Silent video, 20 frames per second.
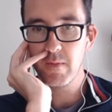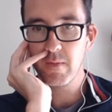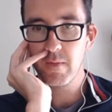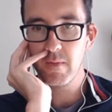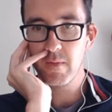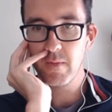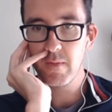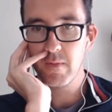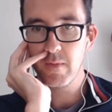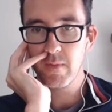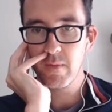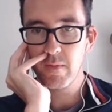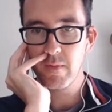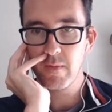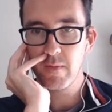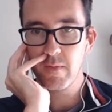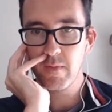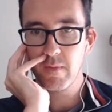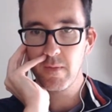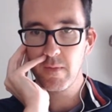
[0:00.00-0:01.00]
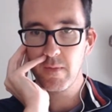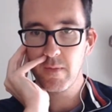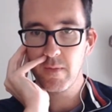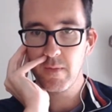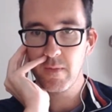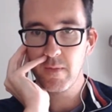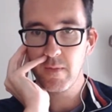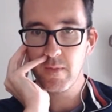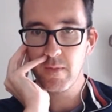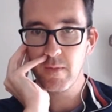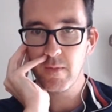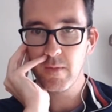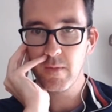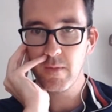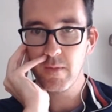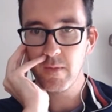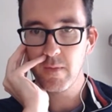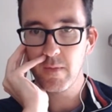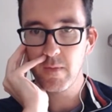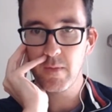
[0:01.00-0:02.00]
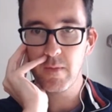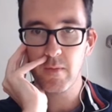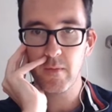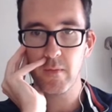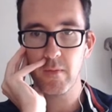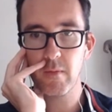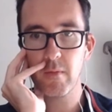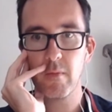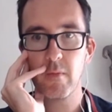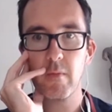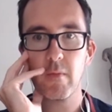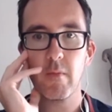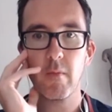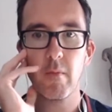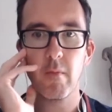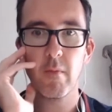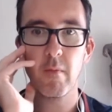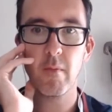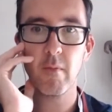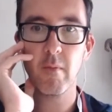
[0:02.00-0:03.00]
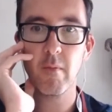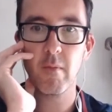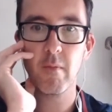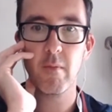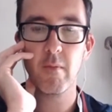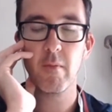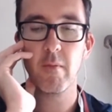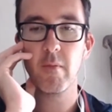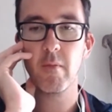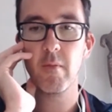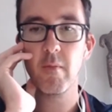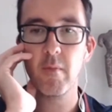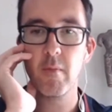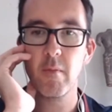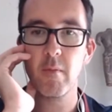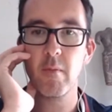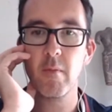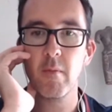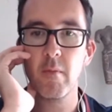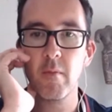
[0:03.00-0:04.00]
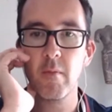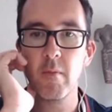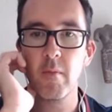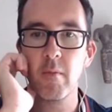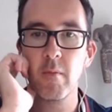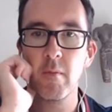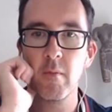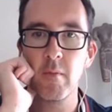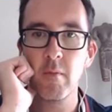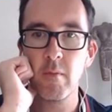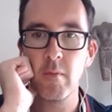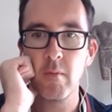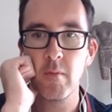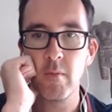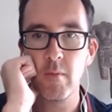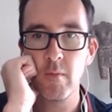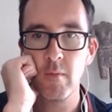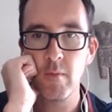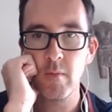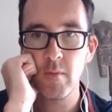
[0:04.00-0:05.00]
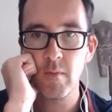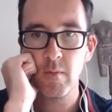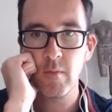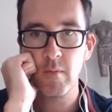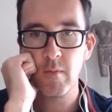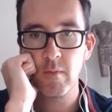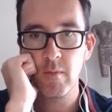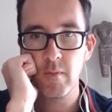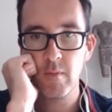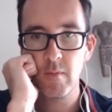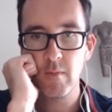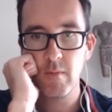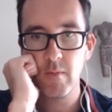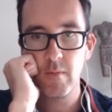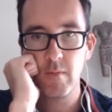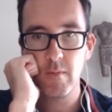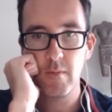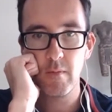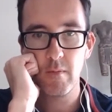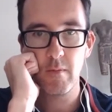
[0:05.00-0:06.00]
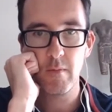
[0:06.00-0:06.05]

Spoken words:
No words are spoken by the person on screen.